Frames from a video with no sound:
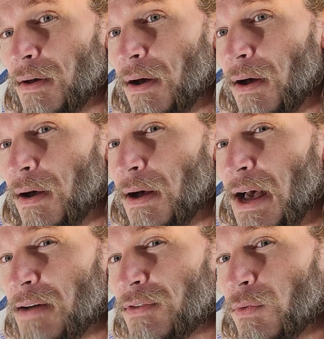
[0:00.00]

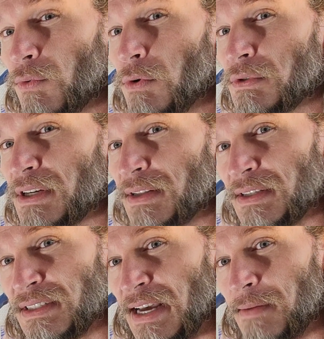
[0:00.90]
have a root in the
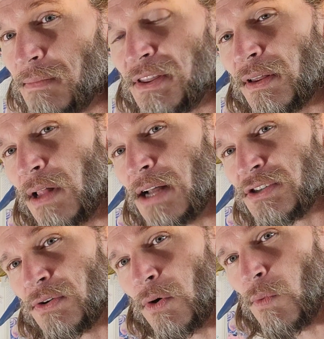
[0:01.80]
same mythological